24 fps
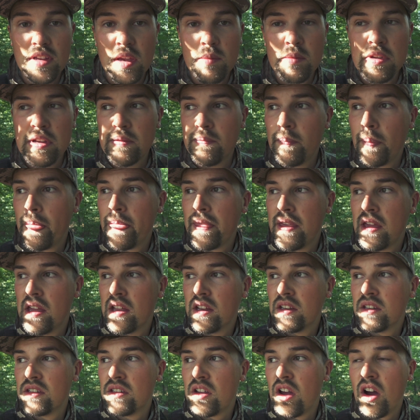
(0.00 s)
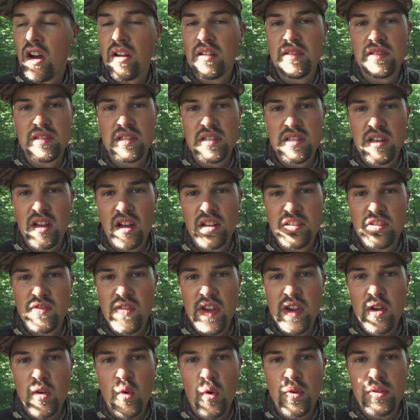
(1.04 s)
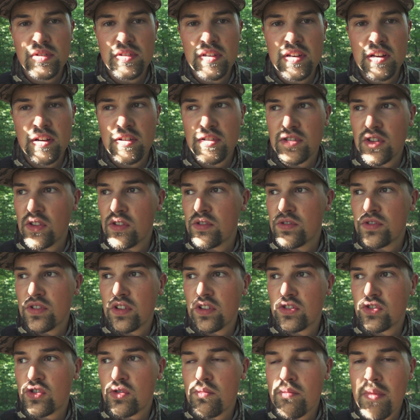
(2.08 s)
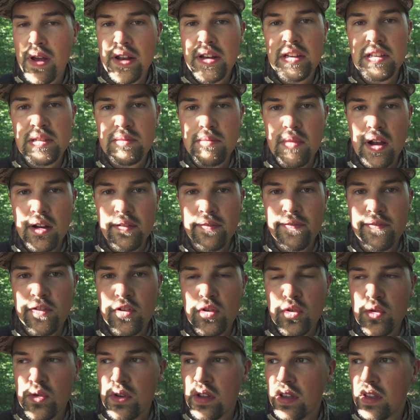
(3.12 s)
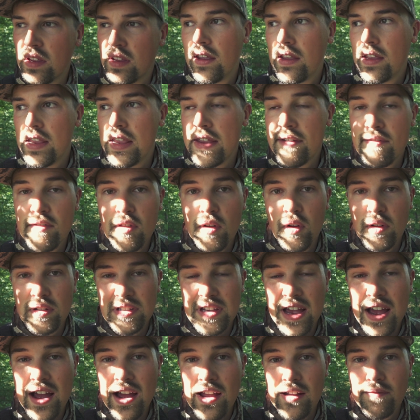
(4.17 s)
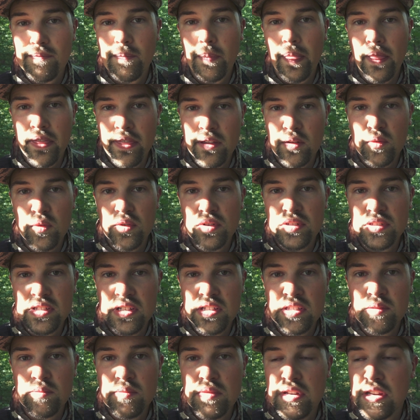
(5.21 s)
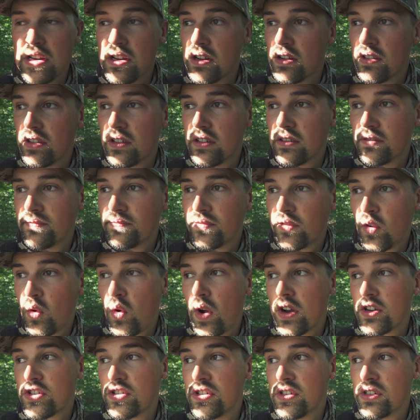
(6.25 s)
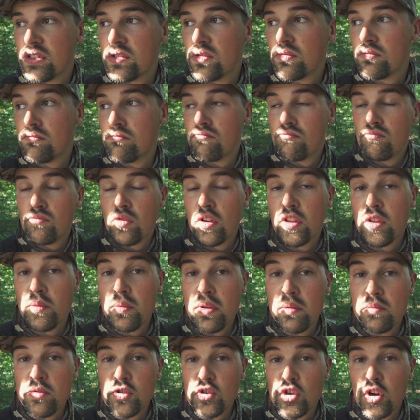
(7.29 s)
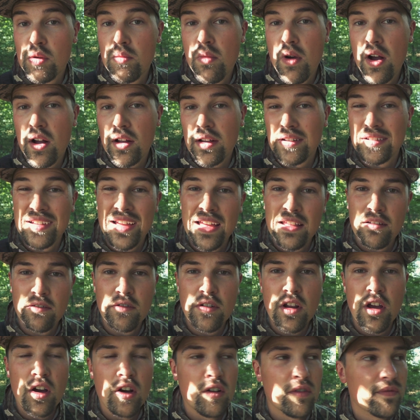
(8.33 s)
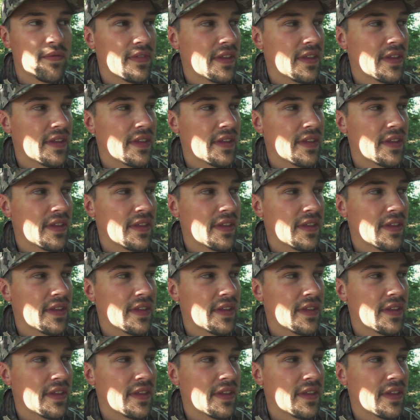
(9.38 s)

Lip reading: I mean, tons and tons of acorns in here, so there's a tremendous amount of food. Even though it's hot, I think we're gonna see some deer. The question is, will there be a mature buck? I don't know.